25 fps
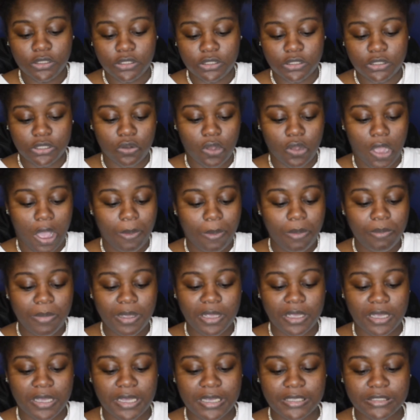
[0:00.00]
So I'm gonna make
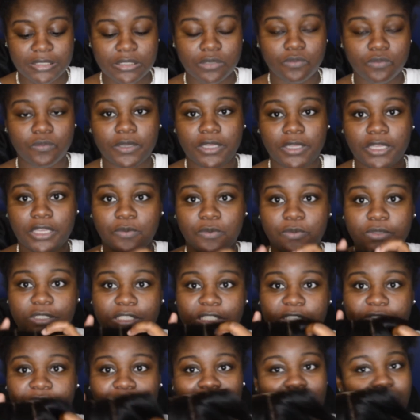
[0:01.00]
a custom wig with
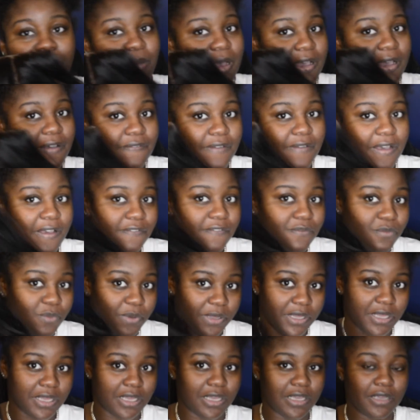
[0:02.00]
this 5x5
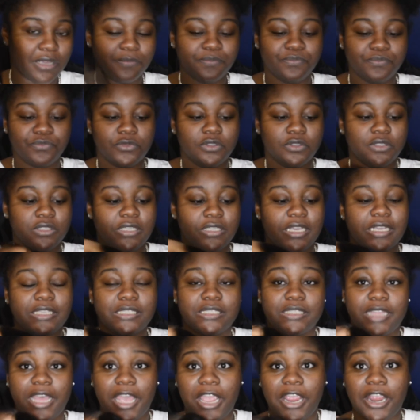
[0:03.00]
wig. Yes,
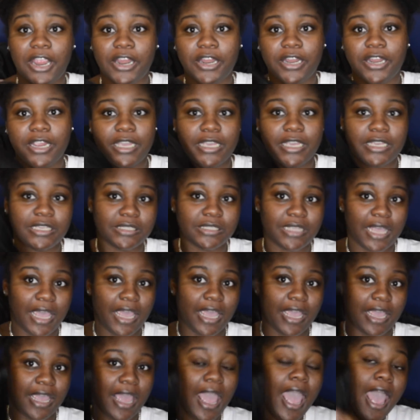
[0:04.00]
the hair is
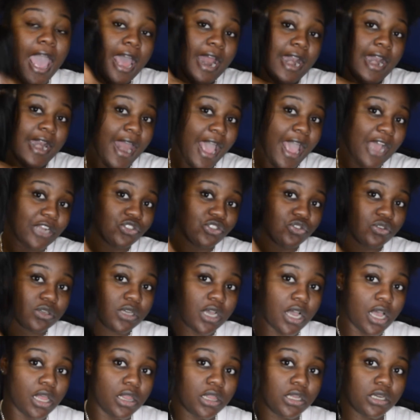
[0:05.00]
a natural
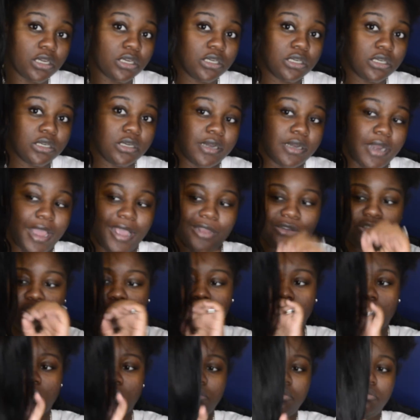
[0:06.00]
color, natural
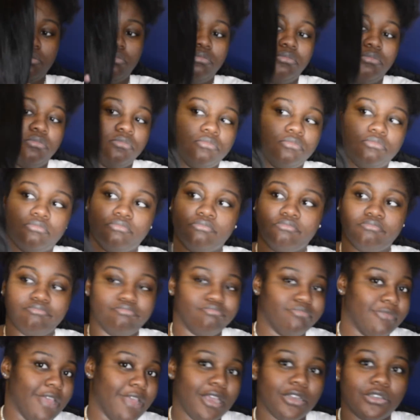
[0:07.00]

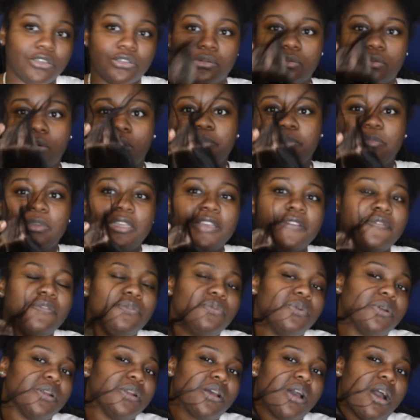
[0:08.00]
1B if you
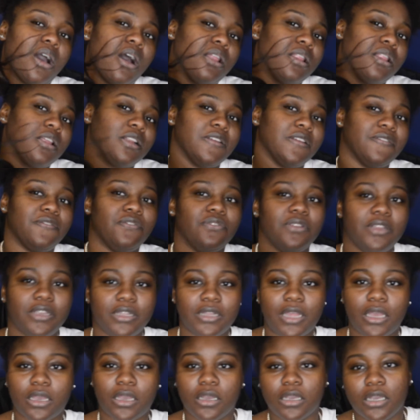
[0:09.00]
want to call it, if you need
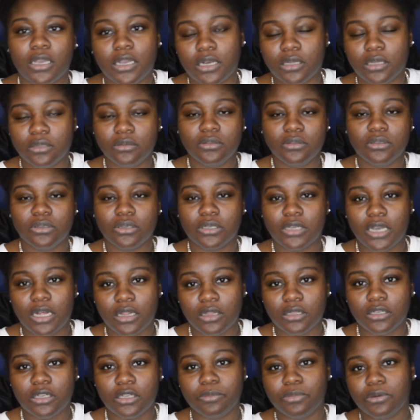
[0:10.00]
like a
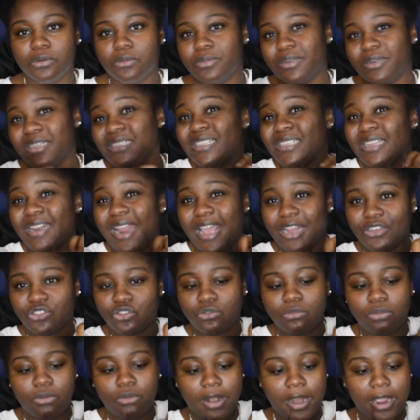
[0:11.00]
color number, but it's a
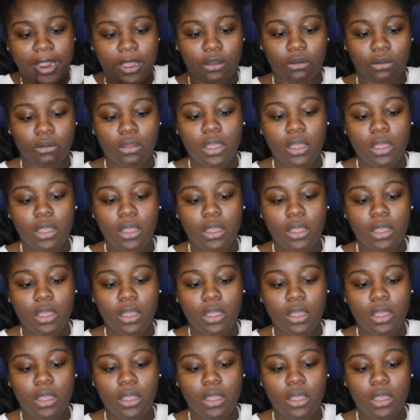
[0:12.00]
natural brown.